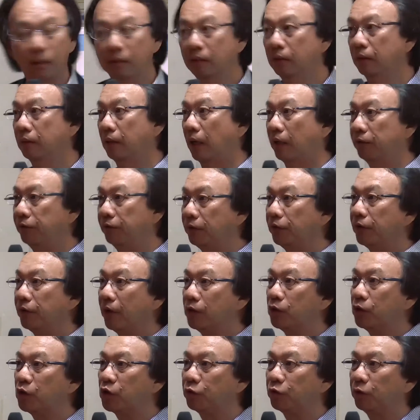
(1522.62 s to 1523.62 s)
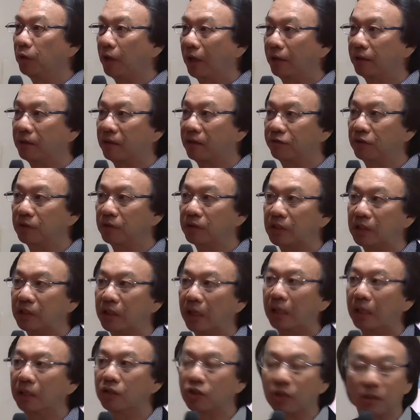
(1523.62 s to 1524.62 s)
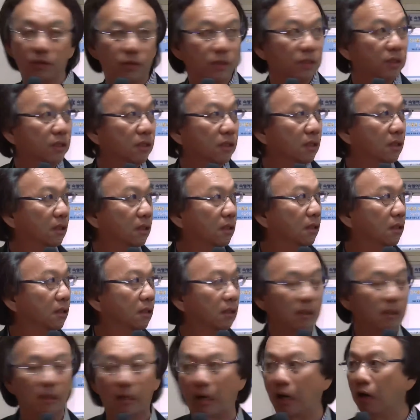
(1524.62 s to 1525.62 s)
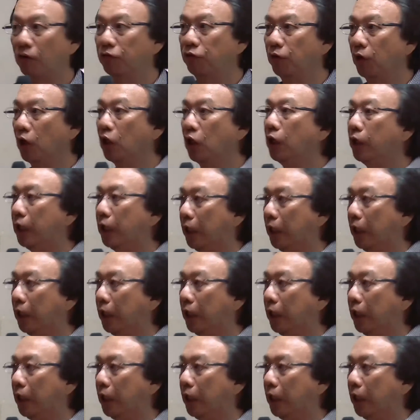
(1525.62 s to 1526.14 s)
I think they are useful at different stages of learning.